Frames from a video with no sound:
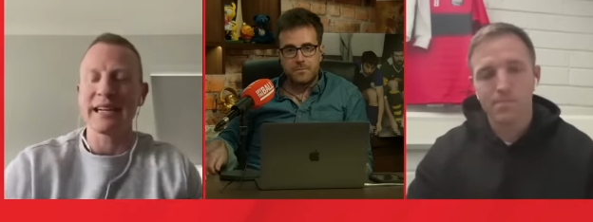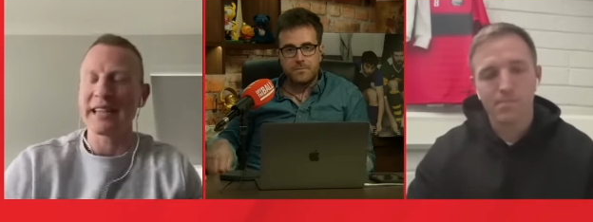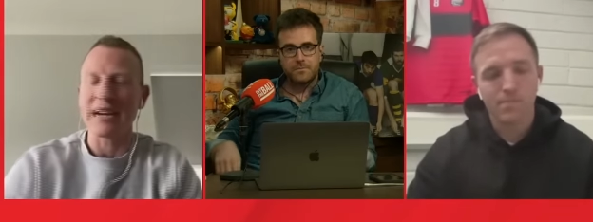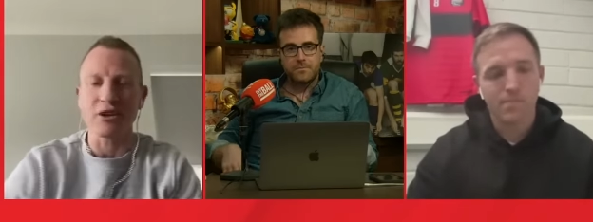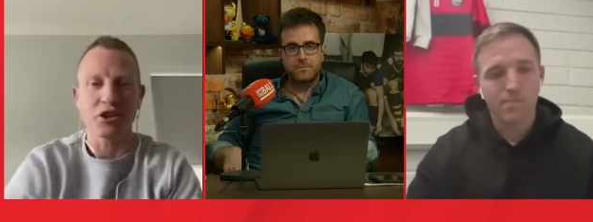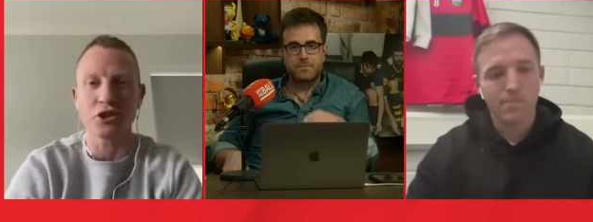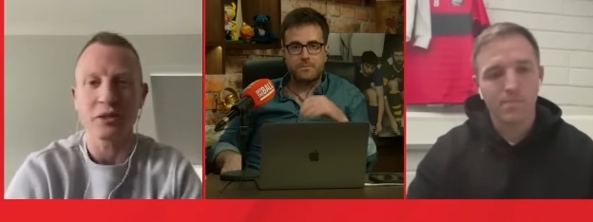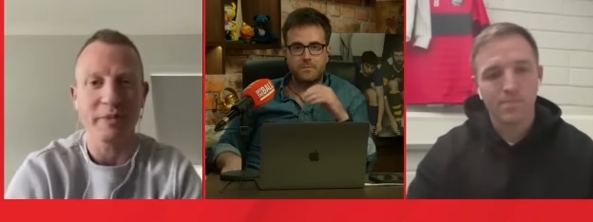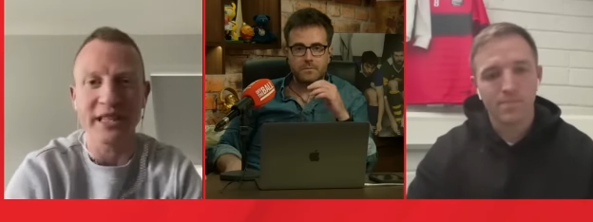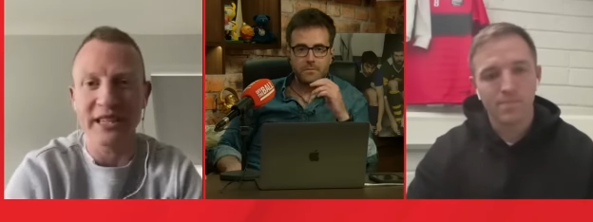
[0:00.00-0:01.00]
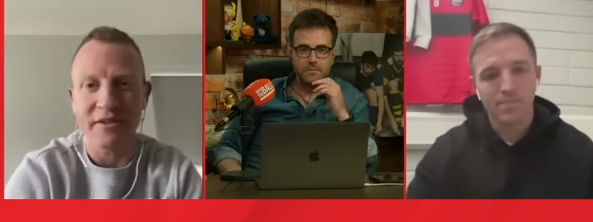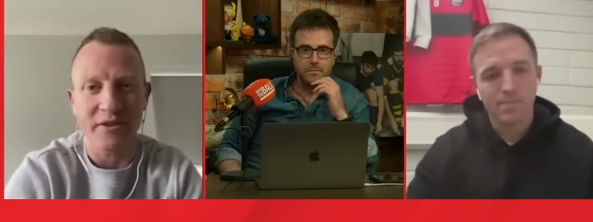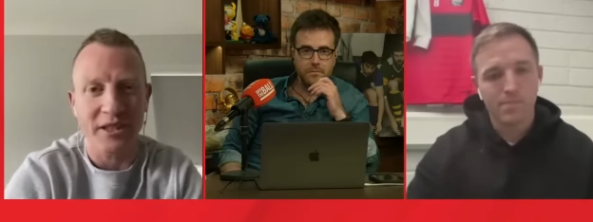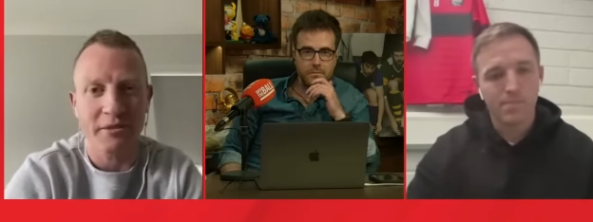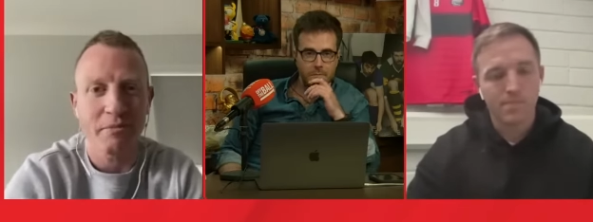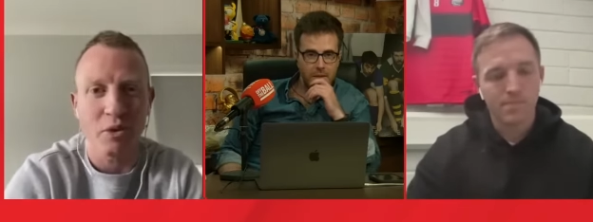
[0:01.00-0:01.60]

Speaker 1: And that could just be the difference.